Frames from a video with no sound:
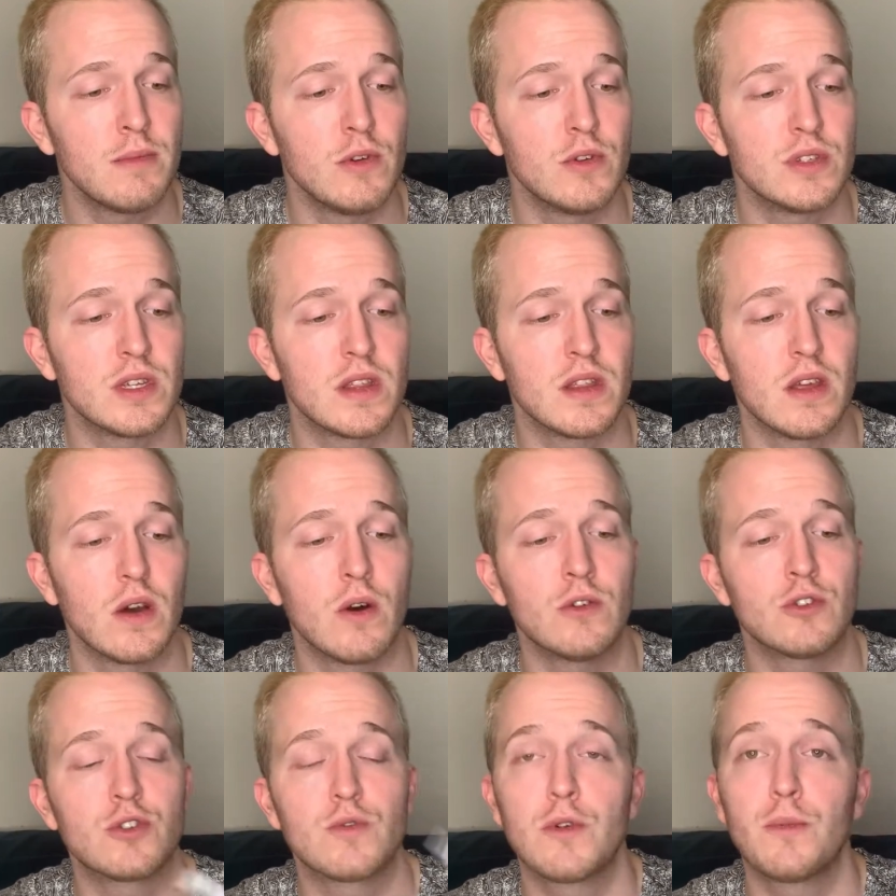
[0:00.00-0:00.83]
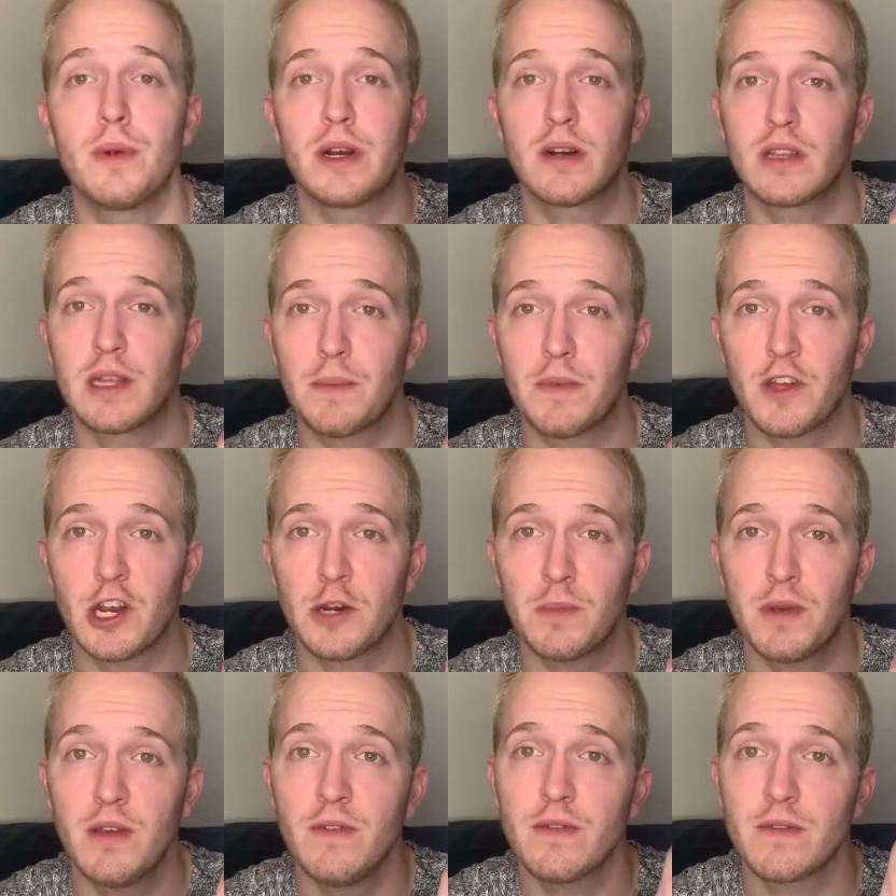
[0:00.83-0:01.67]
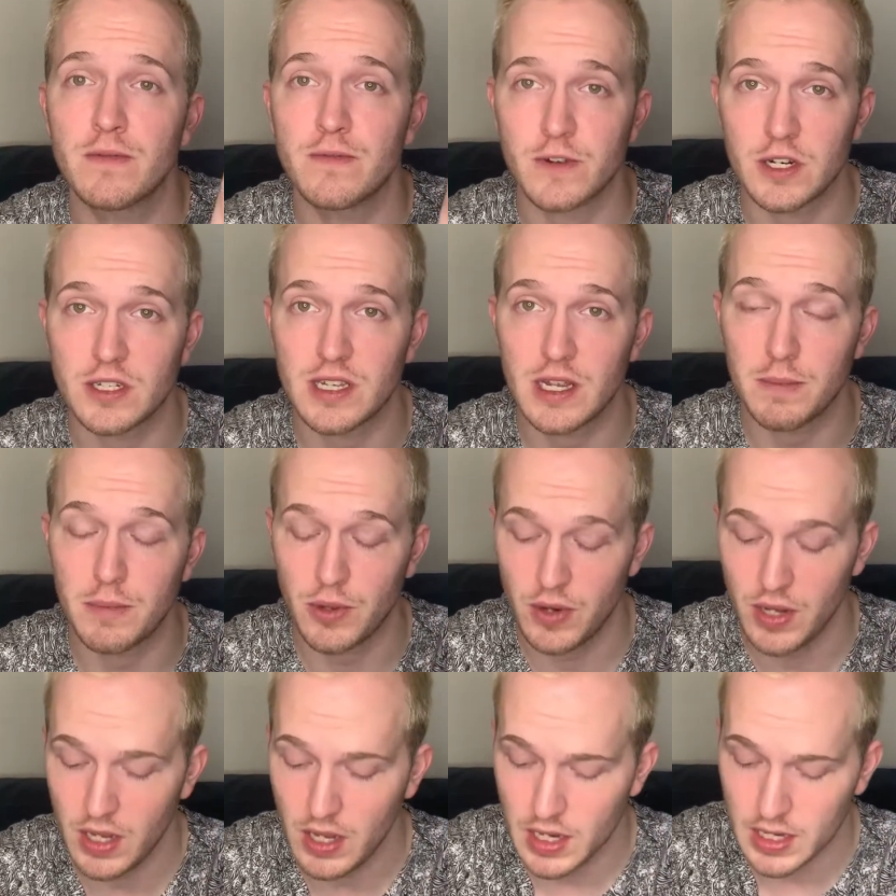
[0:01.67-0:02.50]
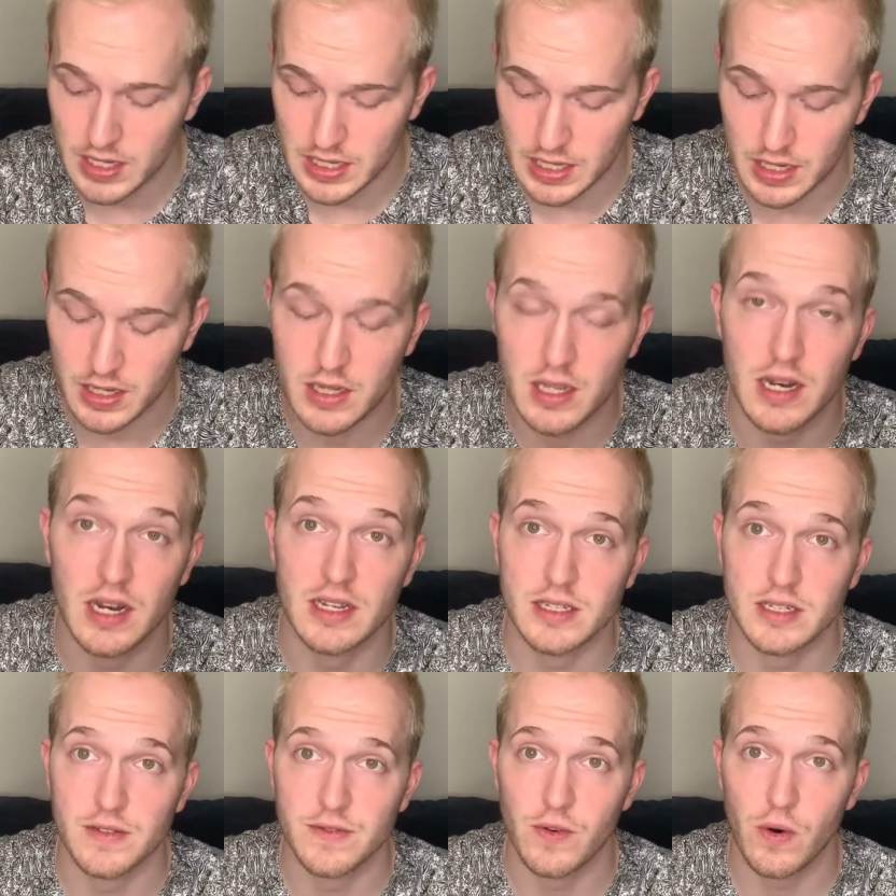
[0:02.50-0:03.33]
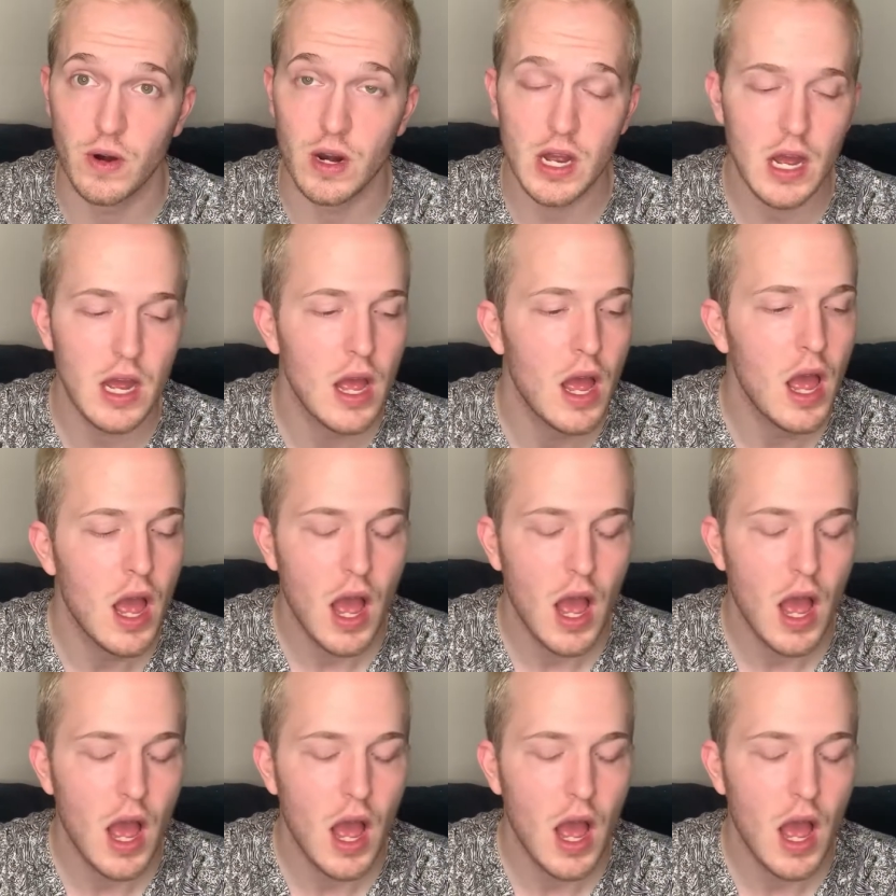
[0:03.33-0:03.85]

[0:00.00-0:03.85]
am using the Ultra Repair Lip Therapy from First Aid Beauty. Again, clean at Sephora.